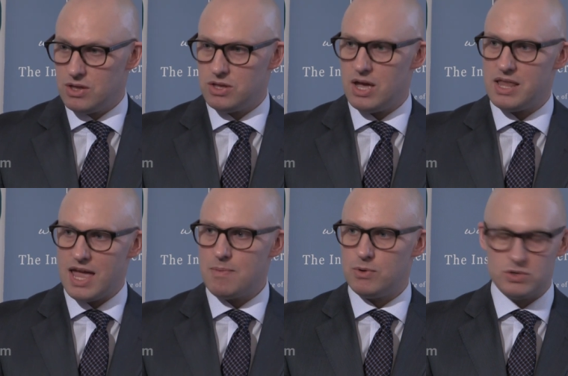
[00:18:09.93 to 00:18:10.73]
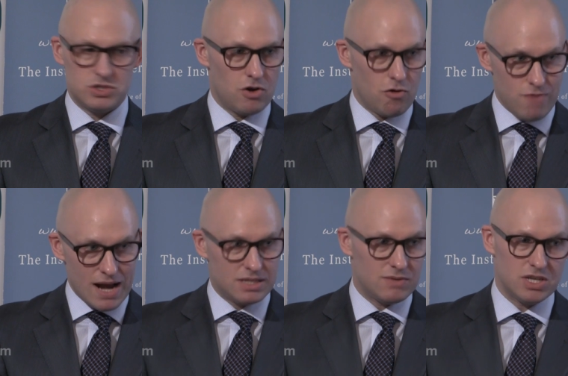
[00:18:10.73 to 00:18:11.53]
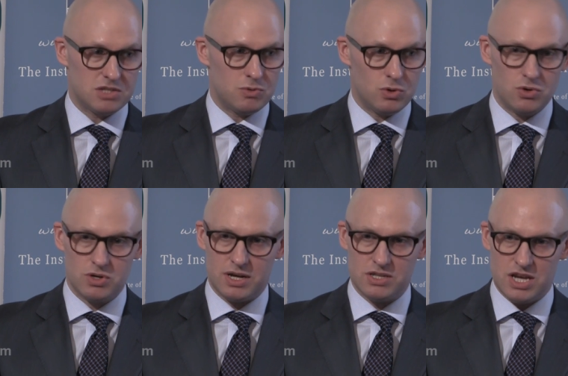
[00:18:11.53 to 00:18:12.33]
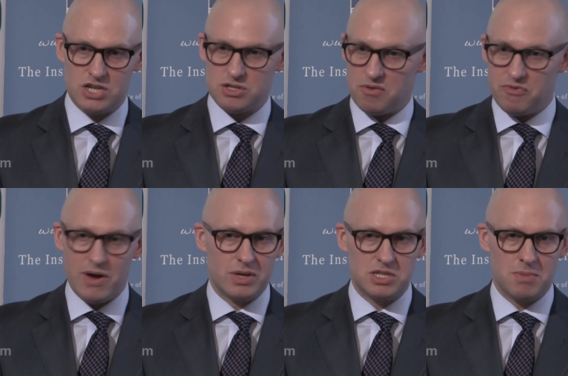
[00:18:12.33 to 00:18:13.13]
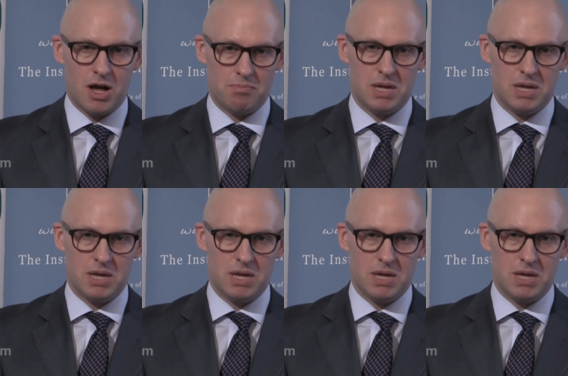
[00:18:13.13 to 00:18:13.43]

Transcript: that enables a relatively small organization of very smart